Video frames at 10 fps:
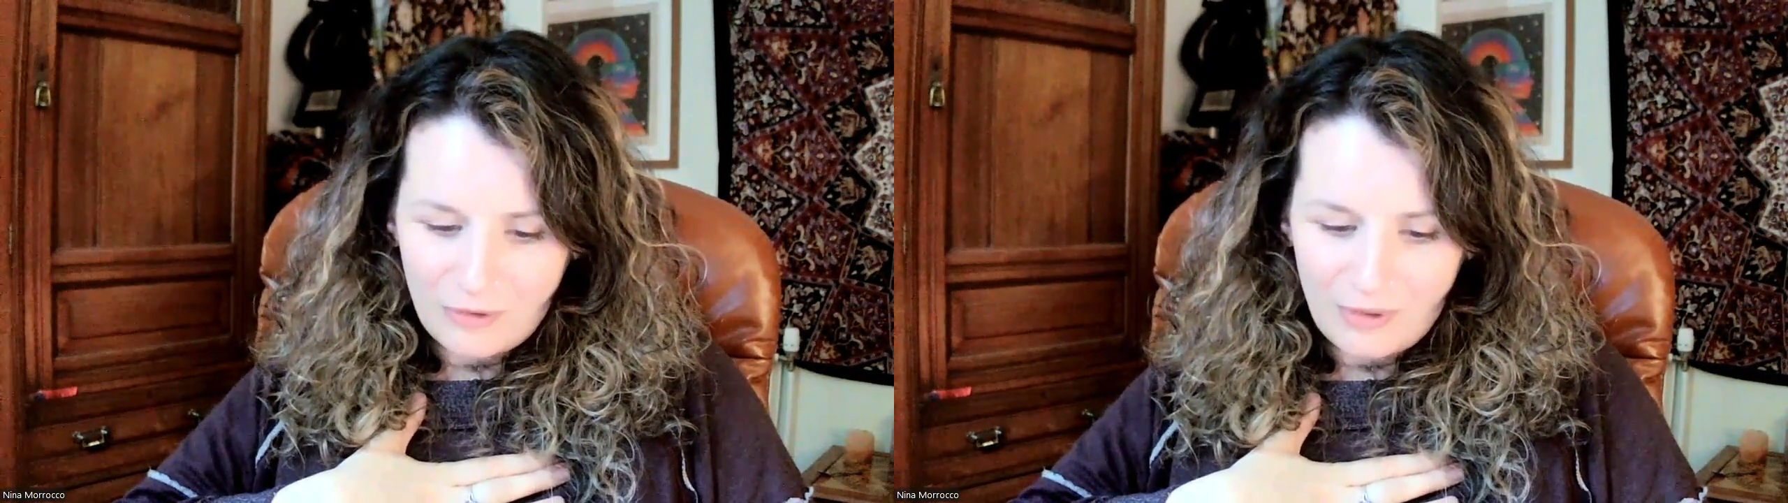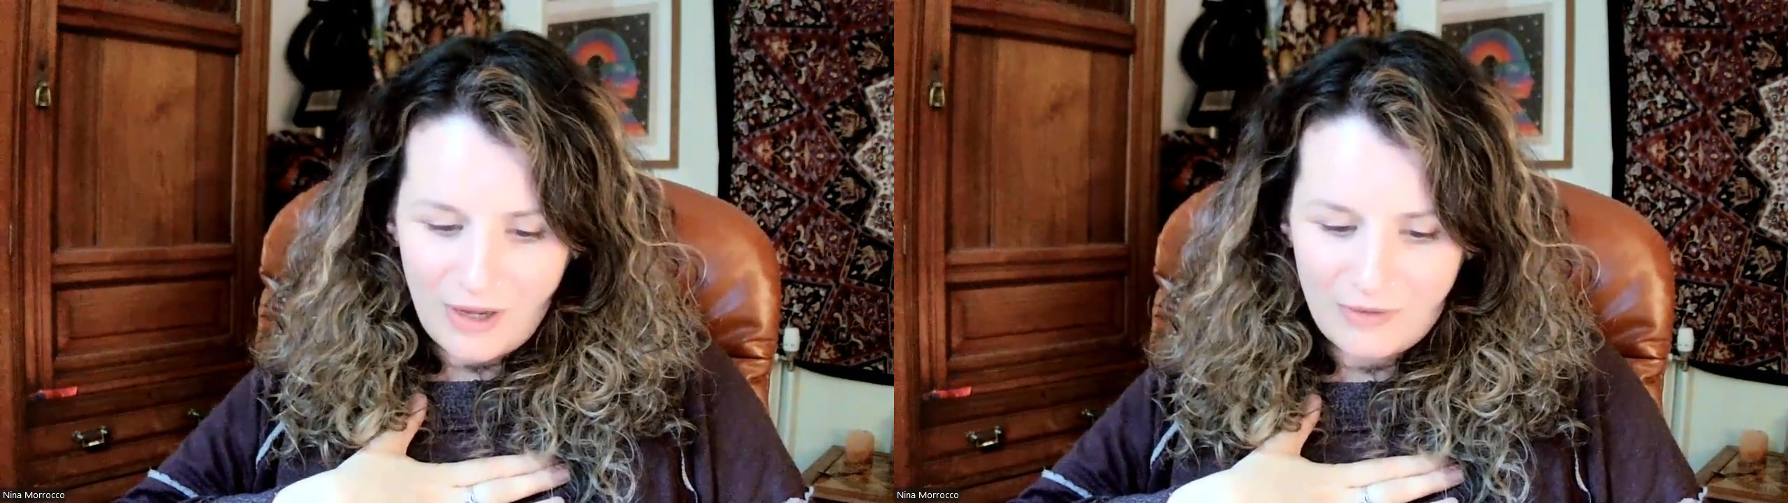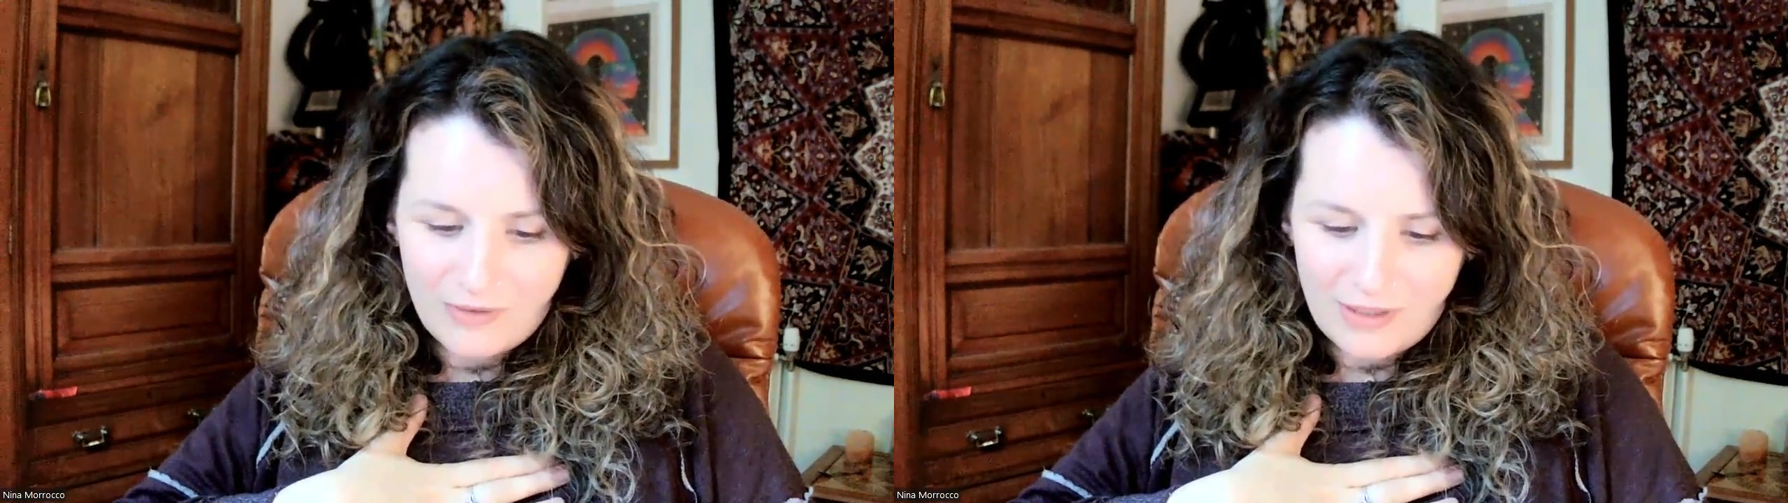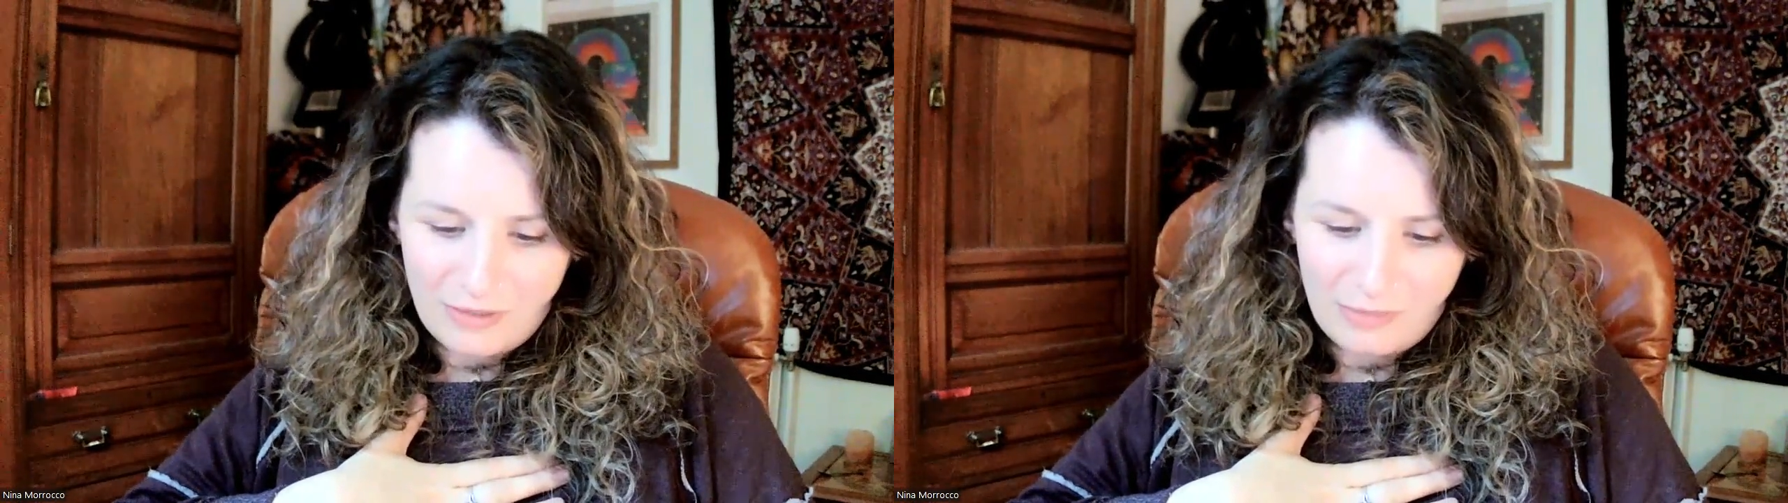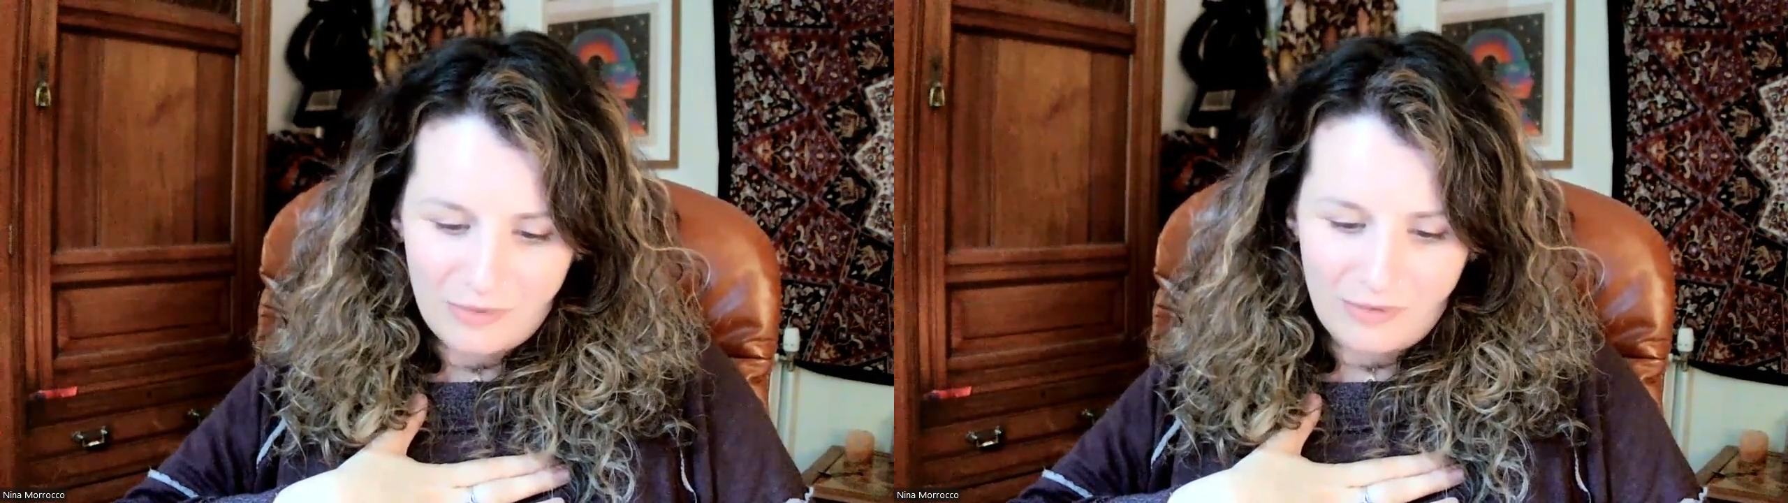you how
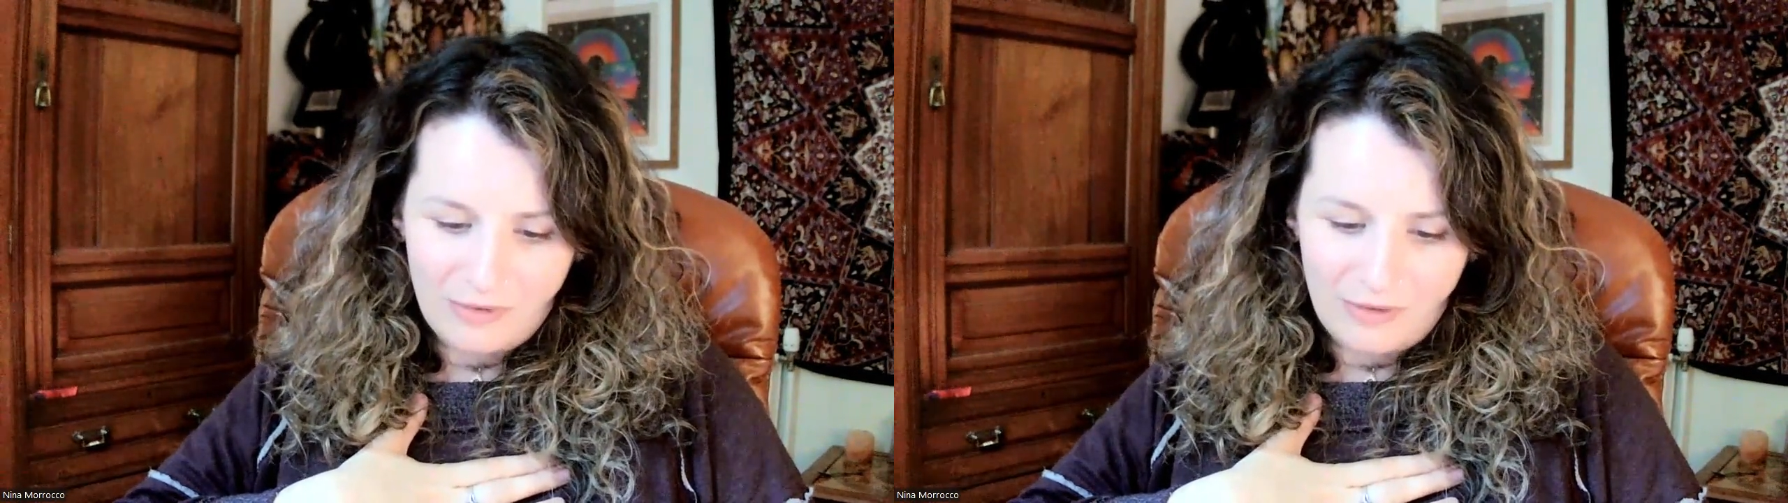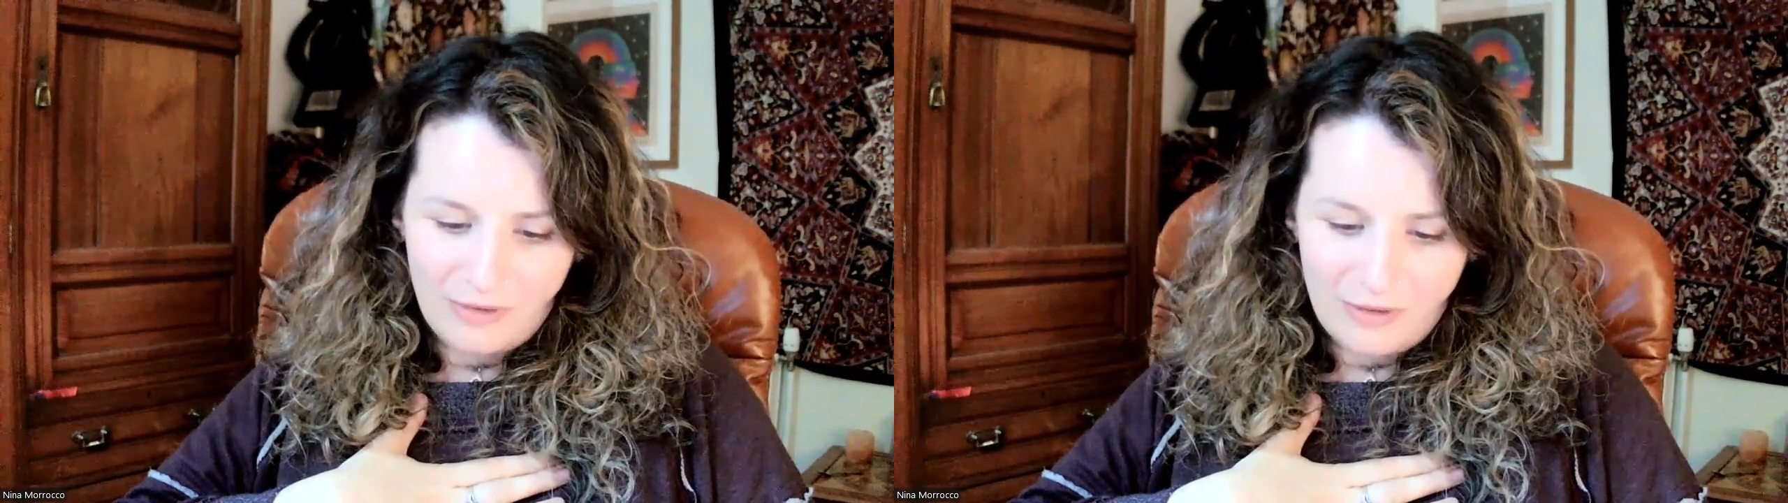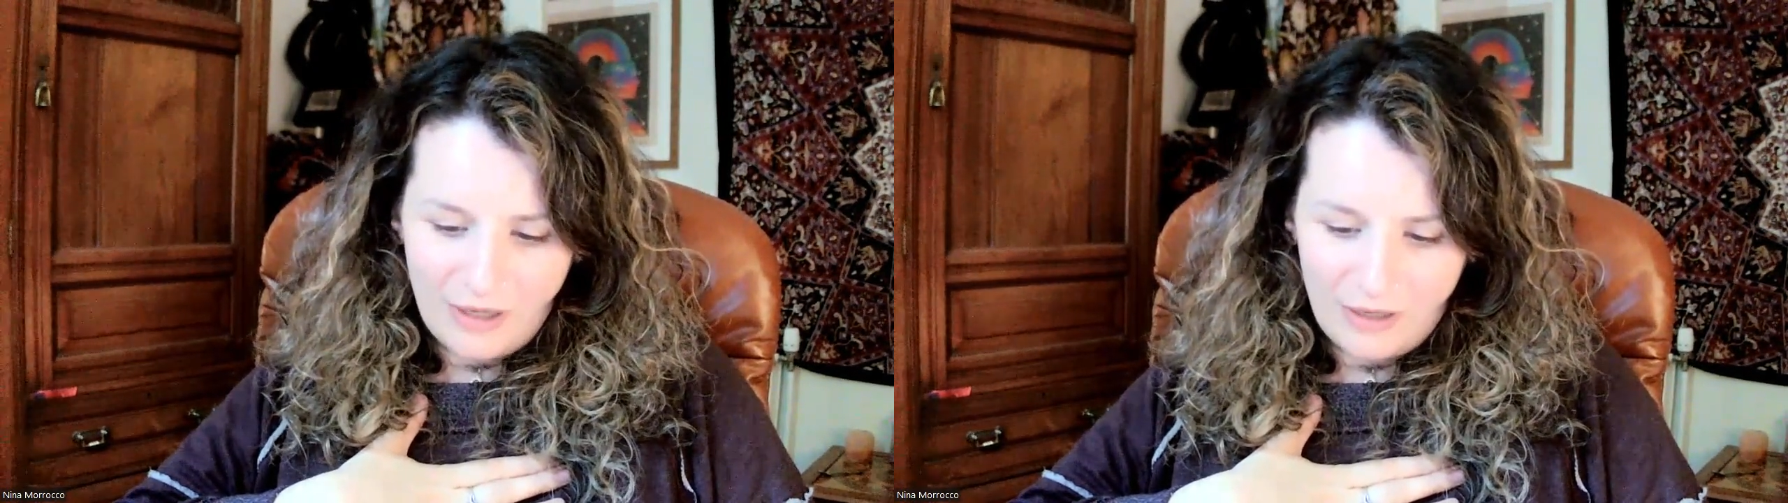deep you